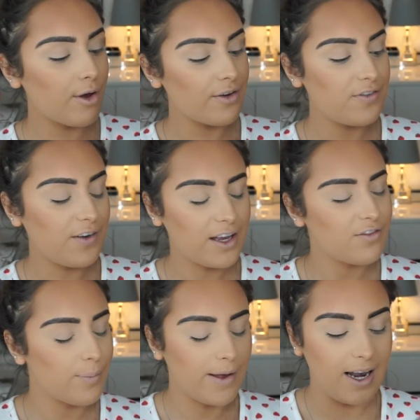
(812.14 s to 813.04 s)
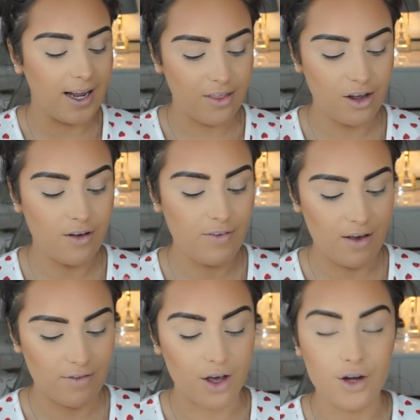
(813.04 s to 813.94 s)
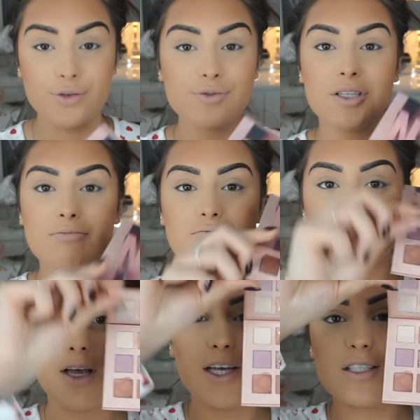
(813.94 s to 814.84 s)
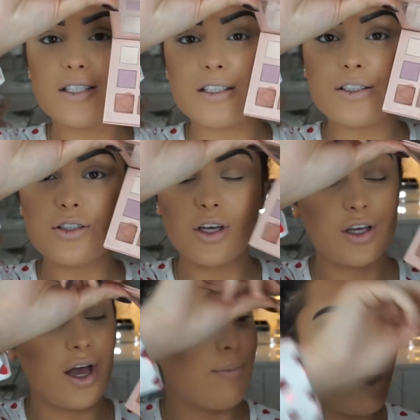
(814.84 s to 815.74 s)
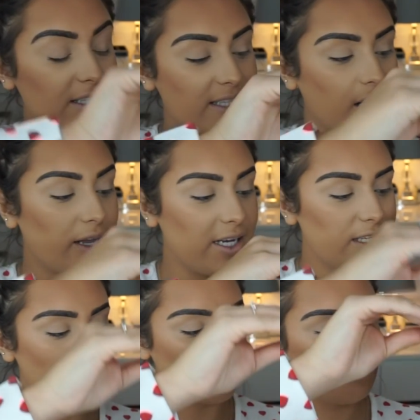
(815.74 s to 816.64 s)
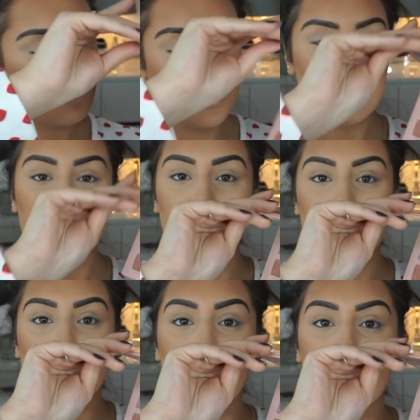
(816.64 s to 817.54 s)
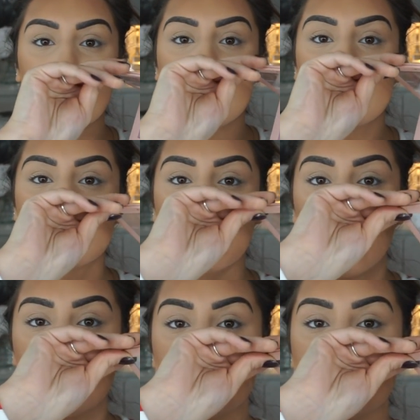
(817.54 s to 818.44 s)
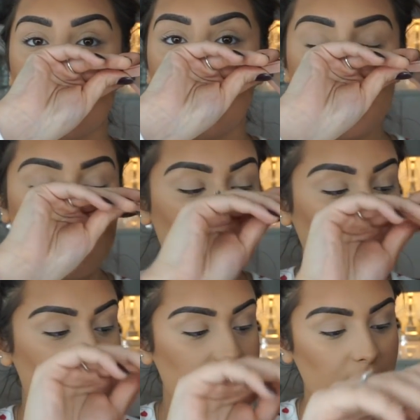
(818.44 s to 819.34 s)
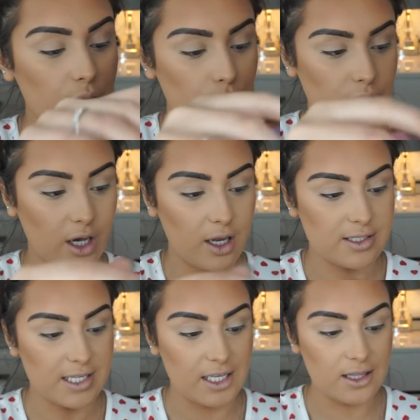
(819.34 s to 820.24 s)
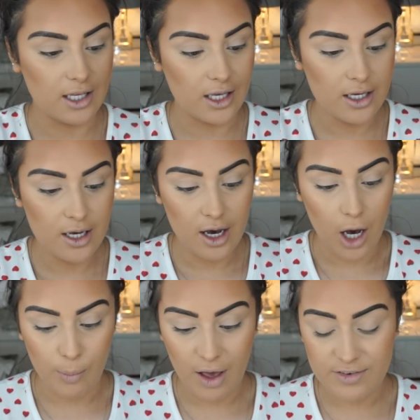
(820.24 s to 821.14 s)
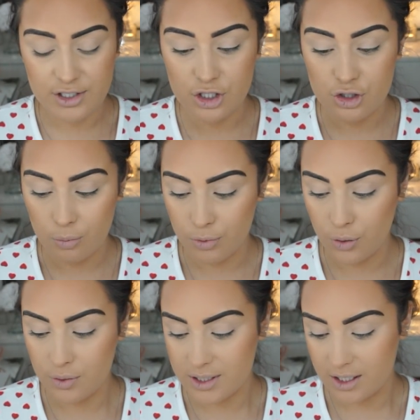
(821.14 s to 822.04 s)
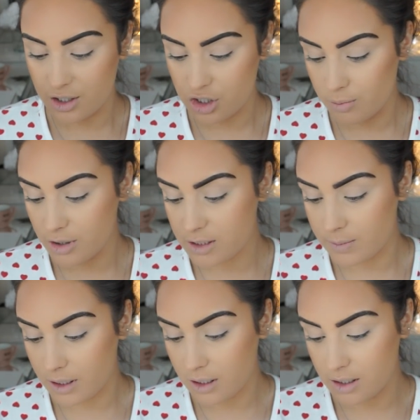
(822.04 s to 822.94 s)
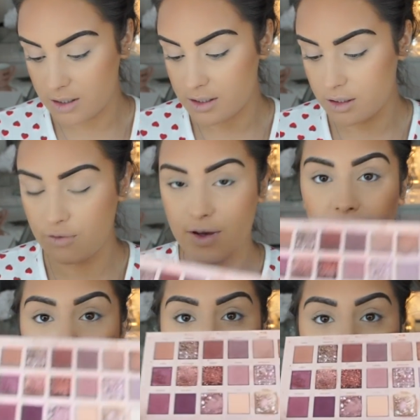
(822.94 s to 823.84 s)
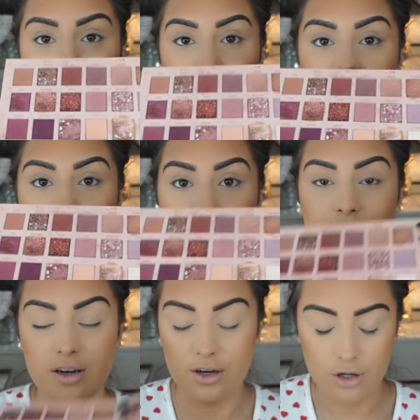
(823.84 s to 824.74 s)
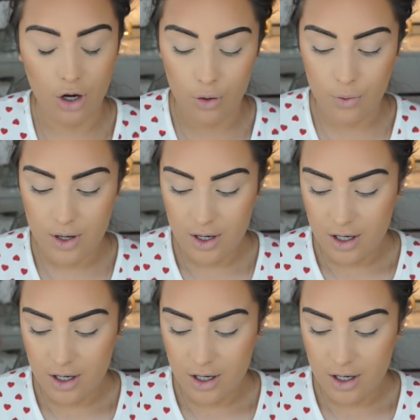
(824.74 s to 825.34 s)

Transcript: my favourite palette I think I've ever owned. It's amazing. I need to get a new one because I'm so like denting all the colours in that I'm having to stop using the shimmers because of how much it's dent, and I know